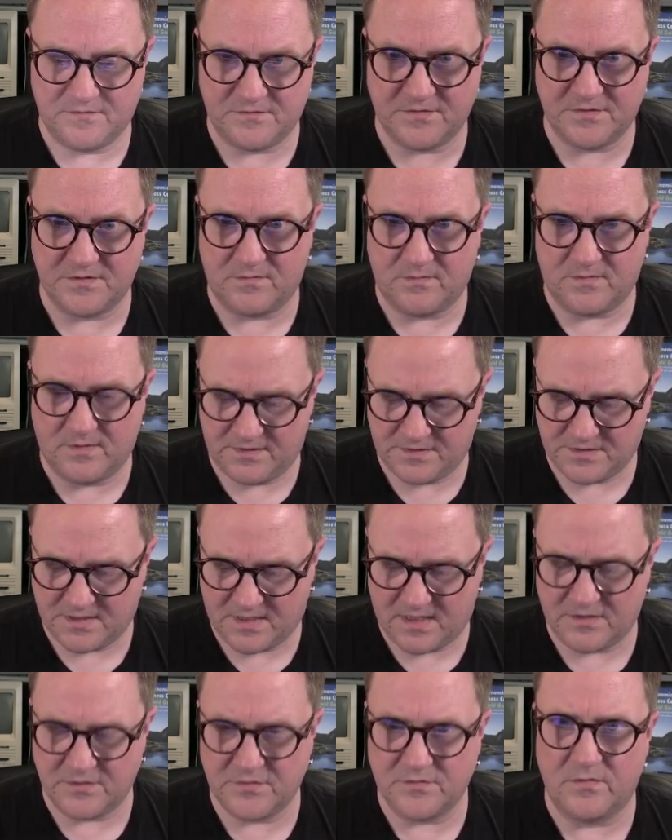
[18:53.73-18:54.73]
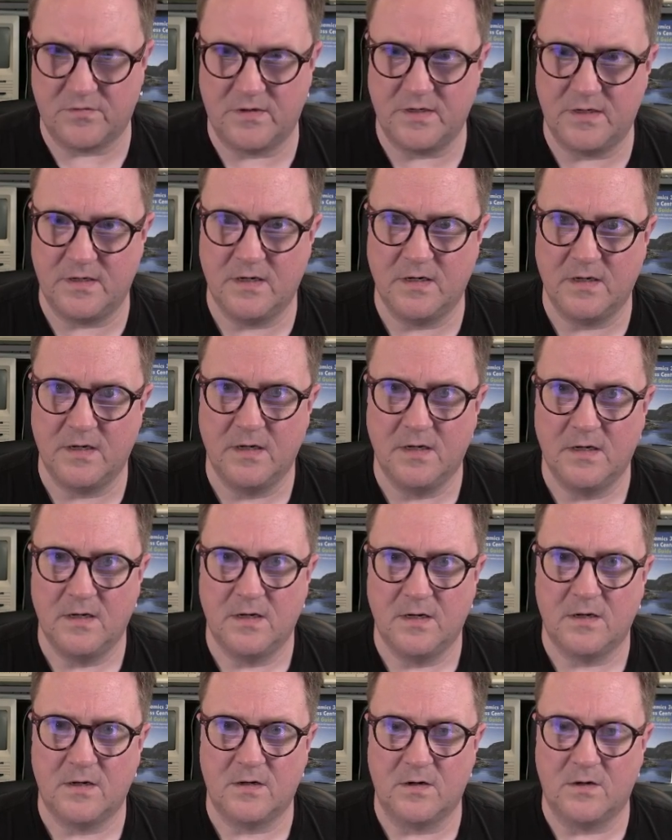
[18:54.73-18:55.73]
So let's actually
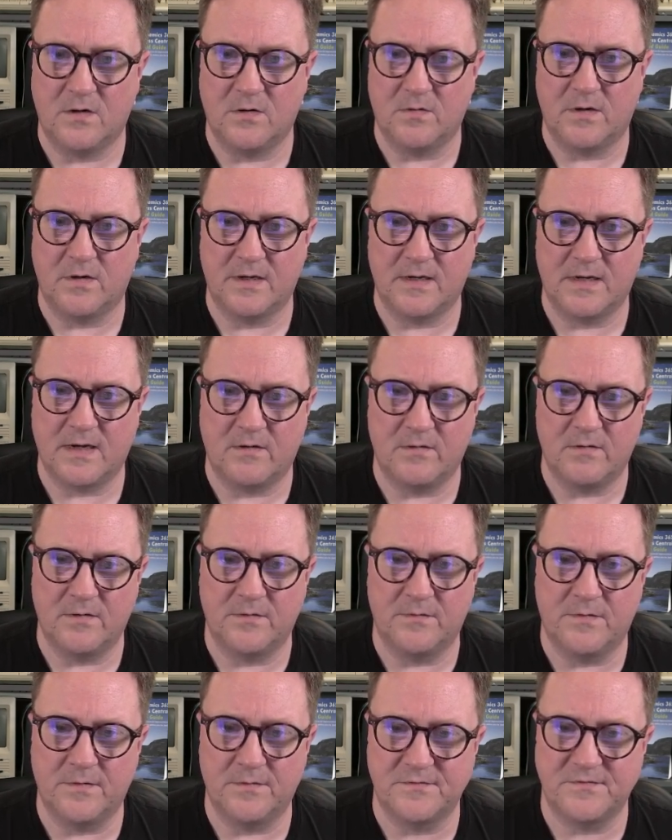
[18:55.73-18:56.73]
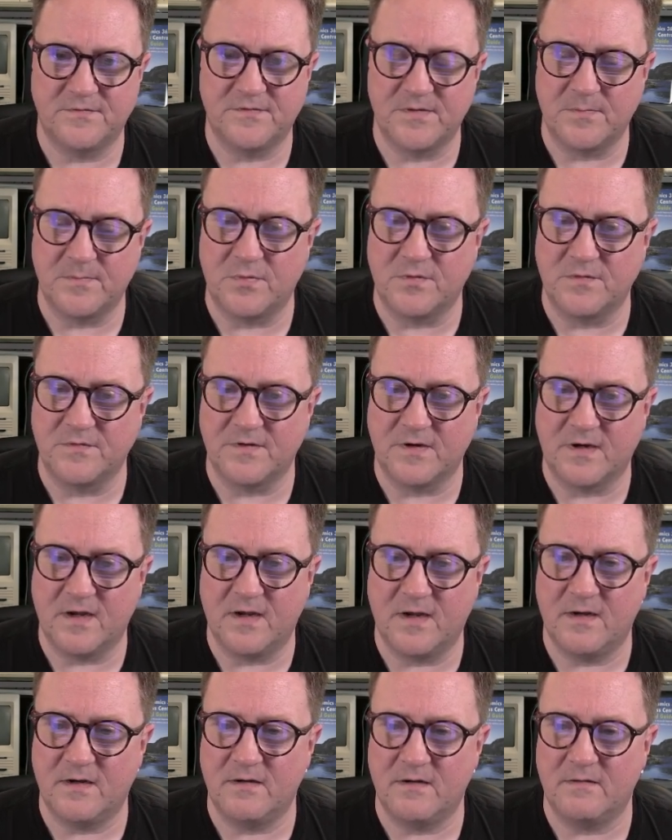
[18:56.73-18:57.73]
go and download those symbols
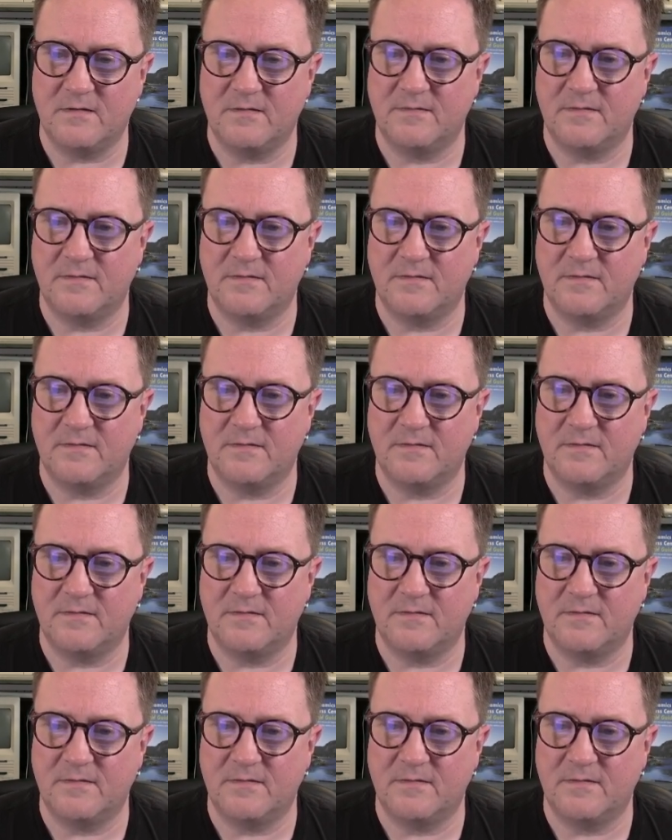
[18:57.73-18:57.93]
again.